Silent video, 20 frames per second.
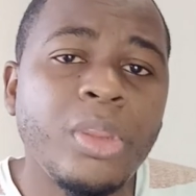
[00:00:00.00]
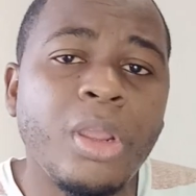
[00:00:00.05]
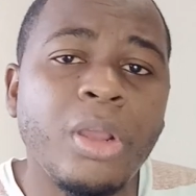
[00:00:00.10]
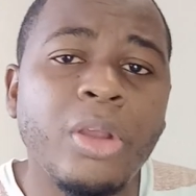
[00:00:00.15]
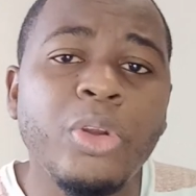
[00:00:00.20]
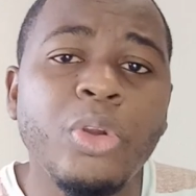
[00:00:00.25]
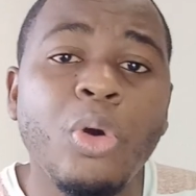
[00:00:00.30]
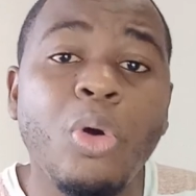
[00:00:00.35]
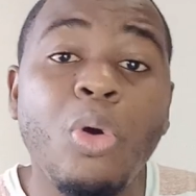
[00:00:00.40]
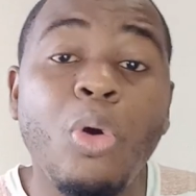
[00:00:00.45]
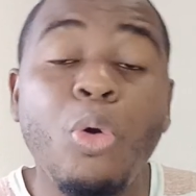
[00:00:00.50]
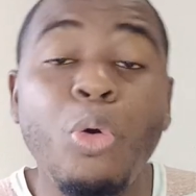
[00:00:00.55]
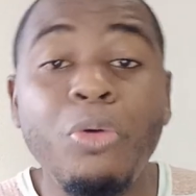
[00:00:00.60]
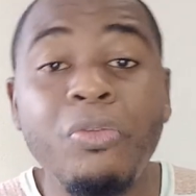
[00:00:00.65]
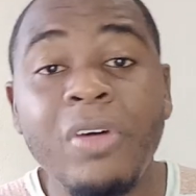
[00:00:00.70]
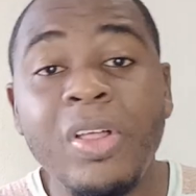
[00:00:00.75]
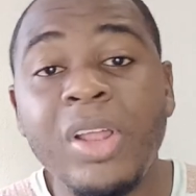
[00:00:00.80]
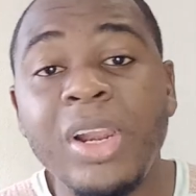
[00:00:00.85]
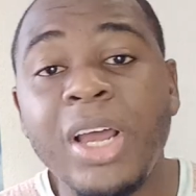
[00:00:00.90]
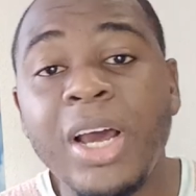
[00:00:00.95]
Now,
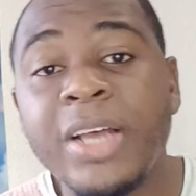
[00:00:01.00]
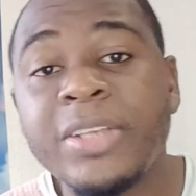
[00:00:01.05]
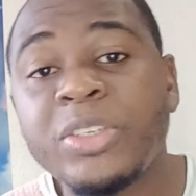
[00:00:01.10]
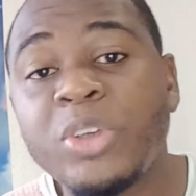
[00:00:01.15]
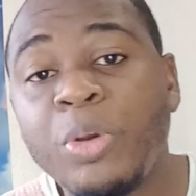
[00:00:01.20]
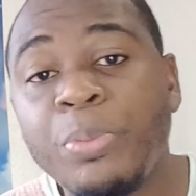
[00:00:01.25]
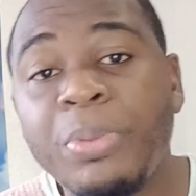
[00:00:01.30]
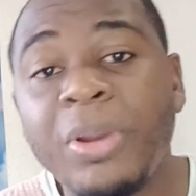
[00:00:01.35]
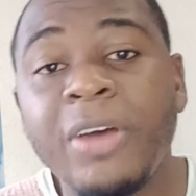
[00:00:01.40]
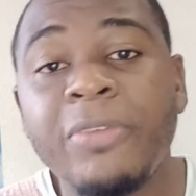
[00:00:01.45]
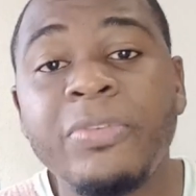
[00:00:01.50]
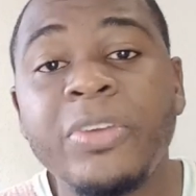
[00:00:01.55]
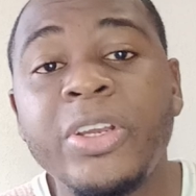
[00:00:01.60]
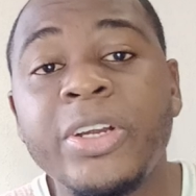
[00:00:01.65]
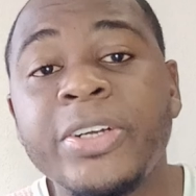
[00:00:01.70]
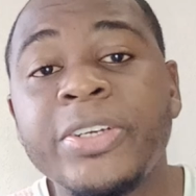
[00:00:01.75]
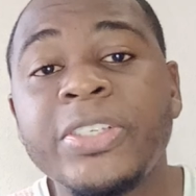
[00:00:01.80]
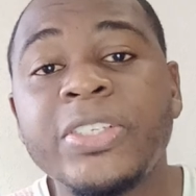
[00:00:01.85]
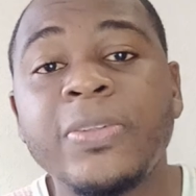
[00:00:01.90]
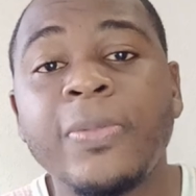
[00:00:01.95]
over the last couple of
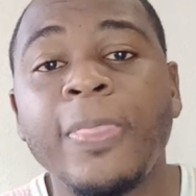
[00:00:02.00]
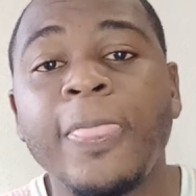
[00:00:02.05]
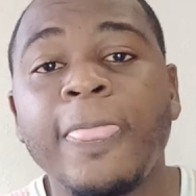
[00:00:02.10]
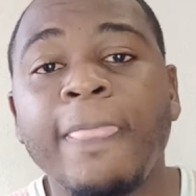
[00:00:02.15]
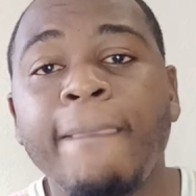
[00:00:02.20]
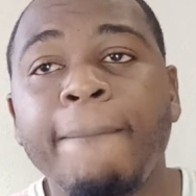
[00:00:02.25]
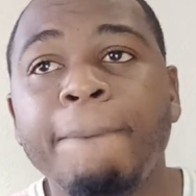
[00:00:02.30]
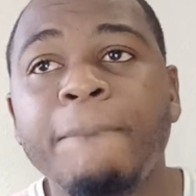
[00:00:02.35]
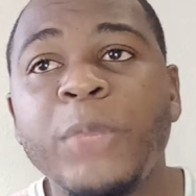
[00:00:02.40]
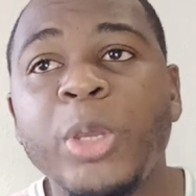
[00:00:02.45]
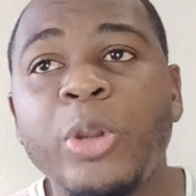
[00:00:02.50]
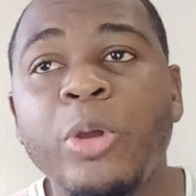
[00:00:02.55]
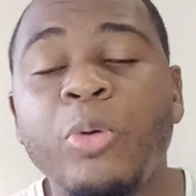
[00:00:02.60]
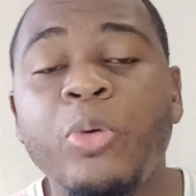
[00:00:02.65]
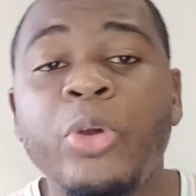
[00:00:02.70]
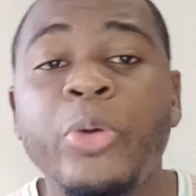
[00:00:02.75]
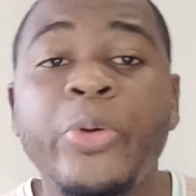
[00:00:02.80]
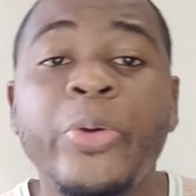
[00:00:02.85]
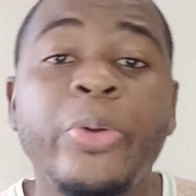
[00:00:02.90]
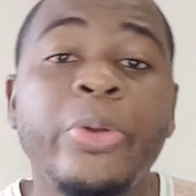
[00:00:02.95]
years, you know,
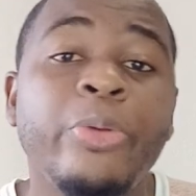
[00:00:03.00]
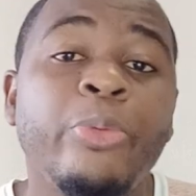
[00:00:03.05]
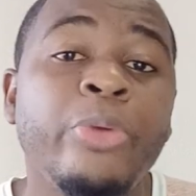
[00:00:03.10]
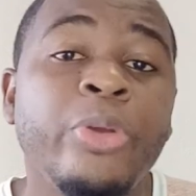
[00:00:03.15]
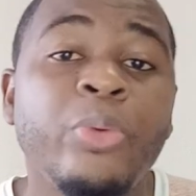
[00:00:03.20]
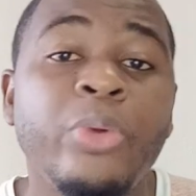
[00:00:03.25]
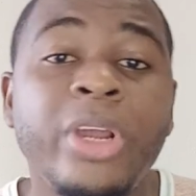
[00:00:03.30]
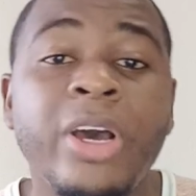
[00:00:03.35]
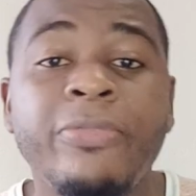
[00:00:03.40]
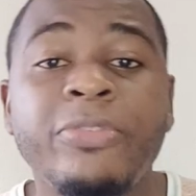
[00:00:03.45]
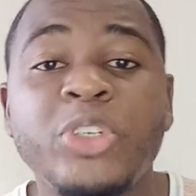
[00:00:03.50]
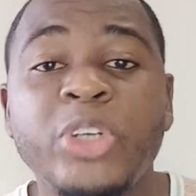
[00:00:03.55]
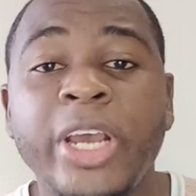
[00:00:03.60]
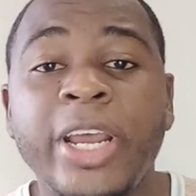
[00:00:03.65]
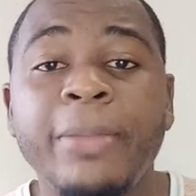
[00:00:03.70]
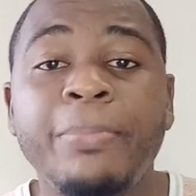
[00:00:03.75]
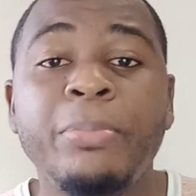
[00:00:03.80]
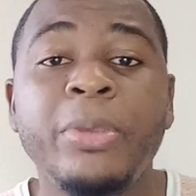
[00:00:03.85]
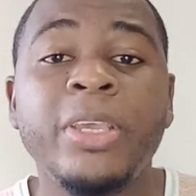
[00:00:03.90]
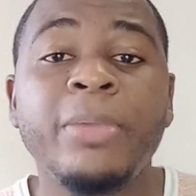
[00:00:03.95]
we would have
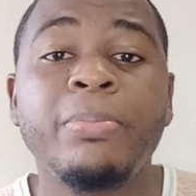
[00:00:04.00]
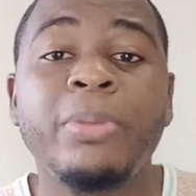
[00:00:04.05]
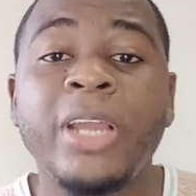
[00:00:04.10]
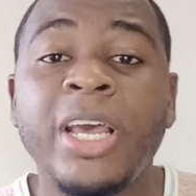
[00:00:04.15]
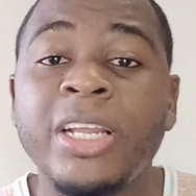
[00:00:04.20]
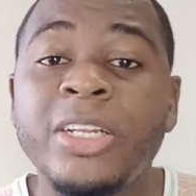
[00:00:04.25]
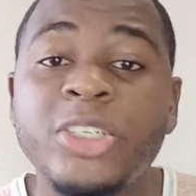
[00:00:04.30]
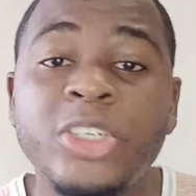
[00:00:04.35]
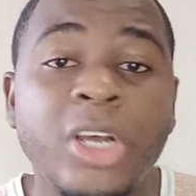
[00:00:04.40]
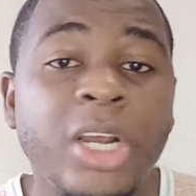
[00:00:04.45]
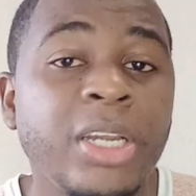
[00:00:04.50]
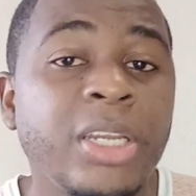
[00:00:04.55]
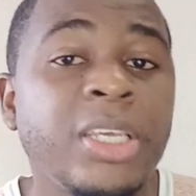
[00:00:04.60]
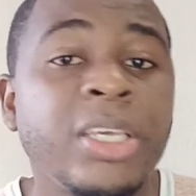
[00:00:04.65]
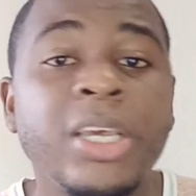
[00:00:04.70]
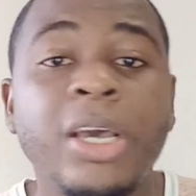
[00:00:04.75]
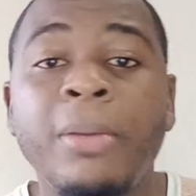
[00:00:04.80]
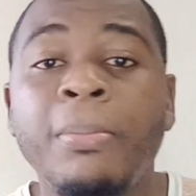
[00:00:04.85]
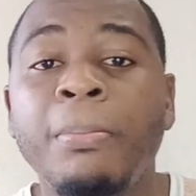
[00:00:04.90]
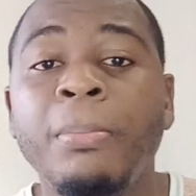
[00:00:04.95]
tried people like John
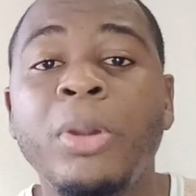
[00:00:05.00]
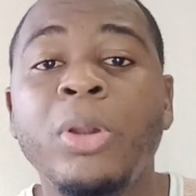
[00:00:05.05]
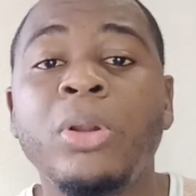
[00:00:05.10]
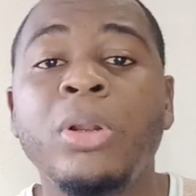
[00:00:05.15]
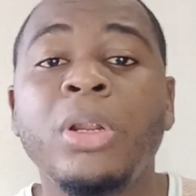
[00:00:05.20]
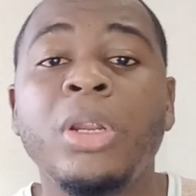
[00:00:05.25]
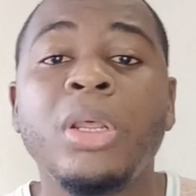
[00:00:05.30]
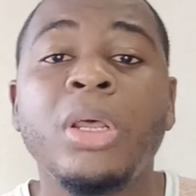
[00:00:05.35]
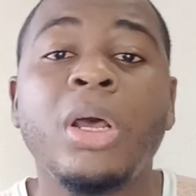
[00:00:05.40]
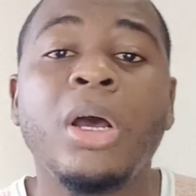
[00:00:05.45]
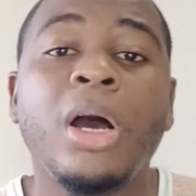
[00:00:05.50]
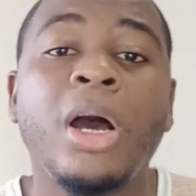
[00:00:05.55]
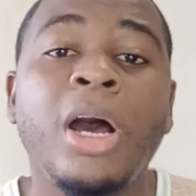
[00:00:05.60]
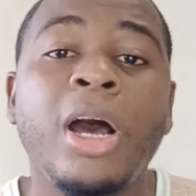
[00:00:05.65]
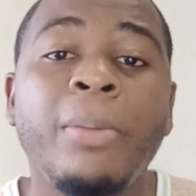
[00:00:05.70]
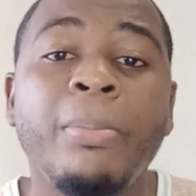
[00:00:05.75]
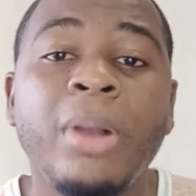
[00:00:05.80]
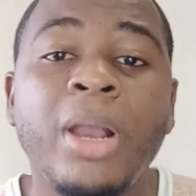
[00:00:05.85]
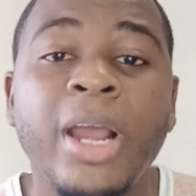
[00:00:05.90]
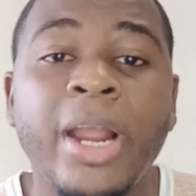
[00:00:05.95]
Campbell,
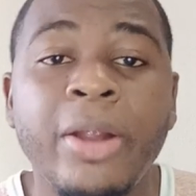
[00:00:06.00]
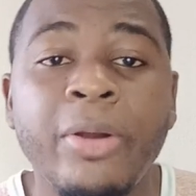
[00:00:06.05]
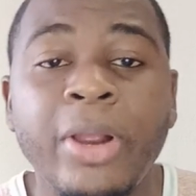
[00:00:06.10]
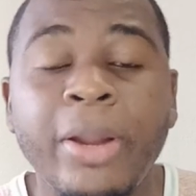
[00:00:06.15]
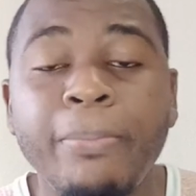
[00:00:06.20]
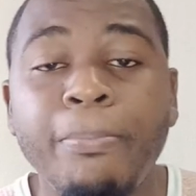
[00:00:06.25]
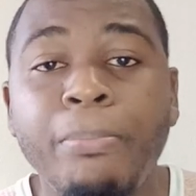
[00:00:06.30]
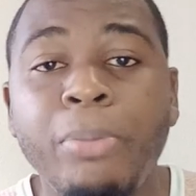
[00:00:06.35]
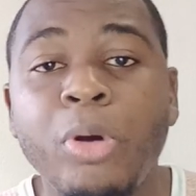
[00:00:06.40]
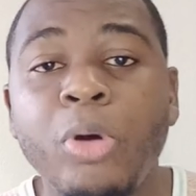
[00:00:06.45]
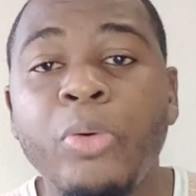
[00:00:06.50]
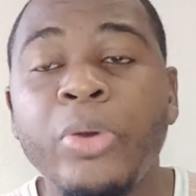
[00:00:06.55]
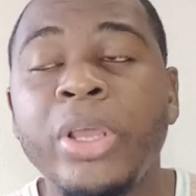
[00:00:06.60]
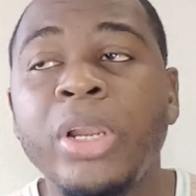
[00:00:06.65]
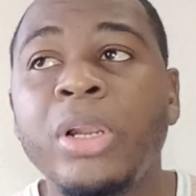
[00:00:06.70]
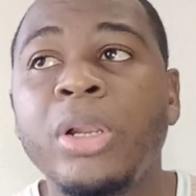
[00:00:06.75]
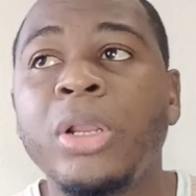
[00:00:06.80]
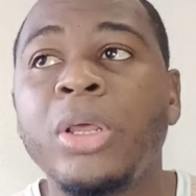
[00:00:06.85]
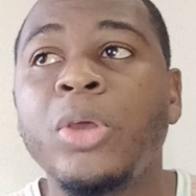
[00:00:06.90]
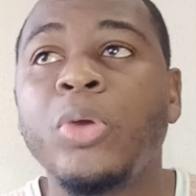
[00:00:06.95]
Kyron
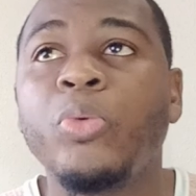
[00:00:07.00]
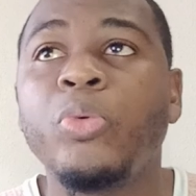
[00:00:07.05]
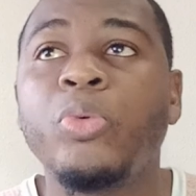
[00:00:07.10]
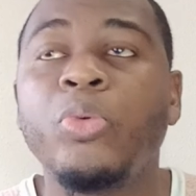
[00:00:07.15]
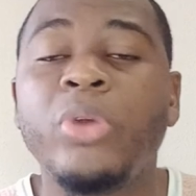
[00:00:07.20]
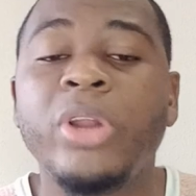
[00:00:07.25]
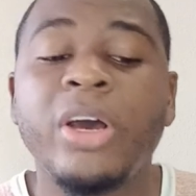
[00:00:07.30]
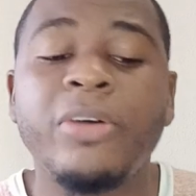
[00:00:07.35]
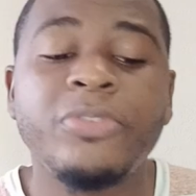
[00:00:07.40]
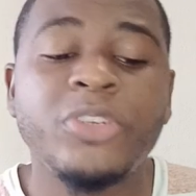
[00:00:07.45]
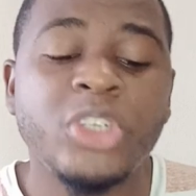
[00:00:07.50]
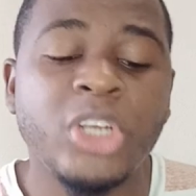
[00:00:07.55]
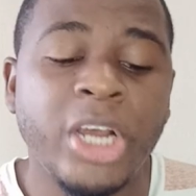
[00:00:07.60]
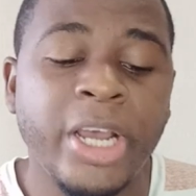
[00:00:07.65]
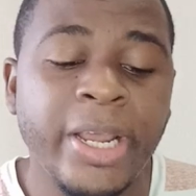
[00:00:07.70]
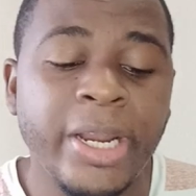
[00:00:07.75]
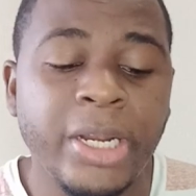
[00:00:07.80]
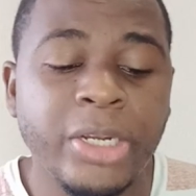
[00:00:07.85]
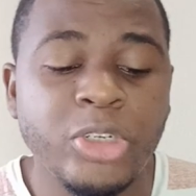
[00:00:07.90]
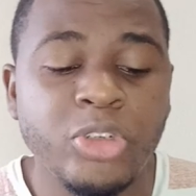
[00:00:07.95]
Powell, we would have
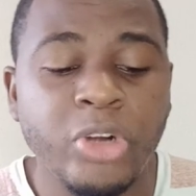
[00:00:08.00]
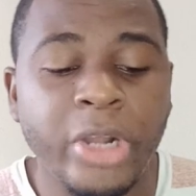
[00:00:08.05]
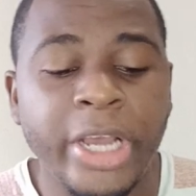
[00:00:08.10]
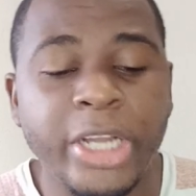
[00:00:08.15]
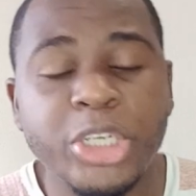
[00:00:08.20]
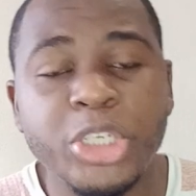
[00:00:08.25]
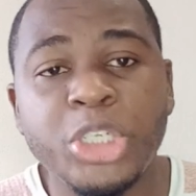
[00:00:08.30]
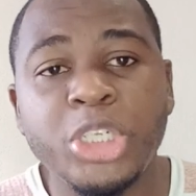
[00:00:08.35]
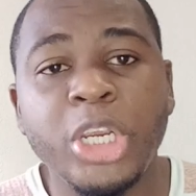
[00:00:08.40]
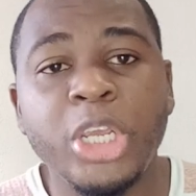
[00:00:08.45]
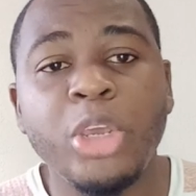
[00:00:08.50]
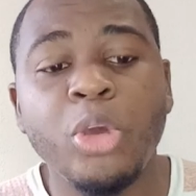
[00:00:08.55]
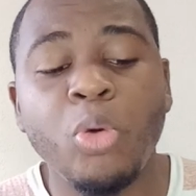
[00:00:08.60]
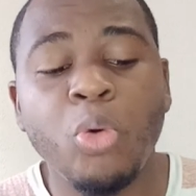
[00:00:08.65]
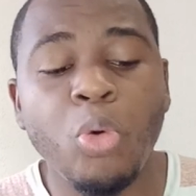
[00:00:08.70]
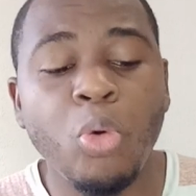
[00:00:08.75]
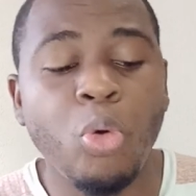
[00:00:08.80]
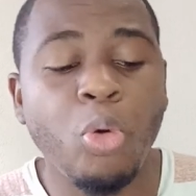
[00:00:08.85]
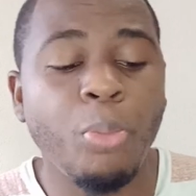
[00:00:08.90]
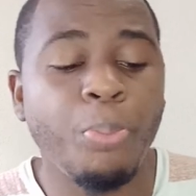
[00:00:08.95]
tried Shea
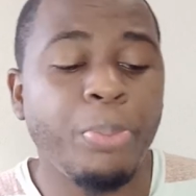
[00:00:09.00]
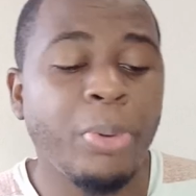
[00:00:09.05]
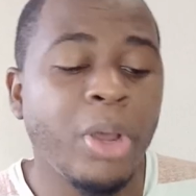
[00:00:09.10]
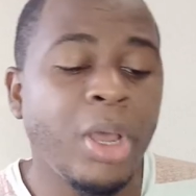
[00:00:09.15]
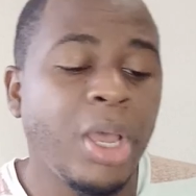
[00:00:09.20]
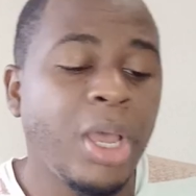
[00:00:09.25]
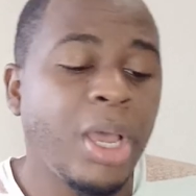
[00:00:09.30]
Hope.